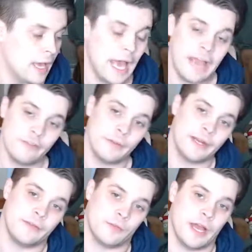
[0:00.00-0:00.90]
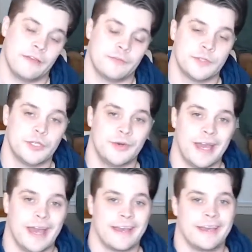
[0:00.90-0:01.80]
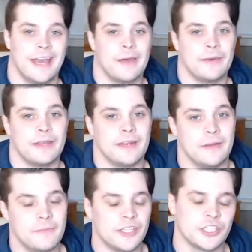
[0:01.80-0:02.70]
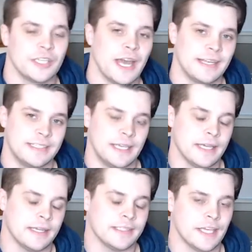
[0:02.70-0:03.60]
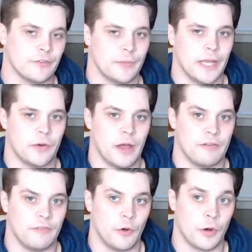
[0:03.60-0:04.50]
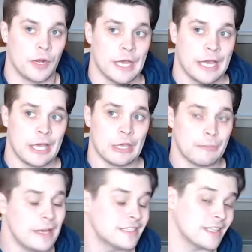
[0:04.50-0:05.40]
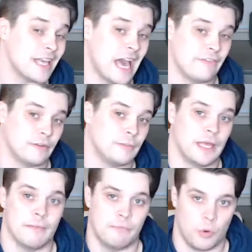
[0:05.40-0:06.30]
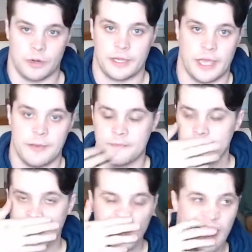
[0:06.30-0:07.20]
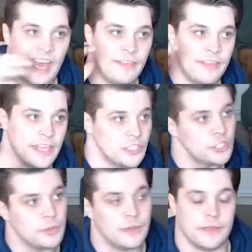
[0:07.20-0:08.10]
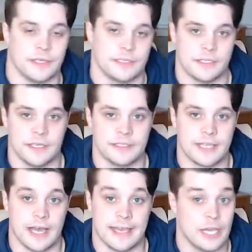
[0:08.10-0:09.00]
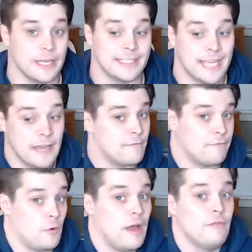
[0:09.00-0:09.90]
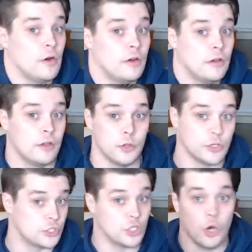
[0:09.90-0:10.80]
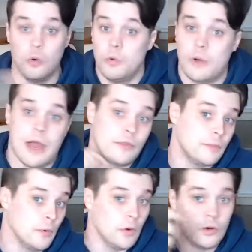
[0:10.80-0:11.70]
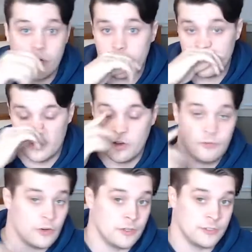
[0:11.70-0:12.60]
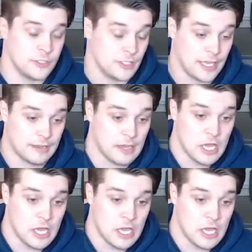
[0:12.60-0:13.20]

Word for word: Hey everybody, I'm Ryan from 2Cac Gaming, and in Mission 19 in Devil May Cry 4, you basically have to play a board game. The issue with this is that it can take forever. You can just go around the board over and over and just like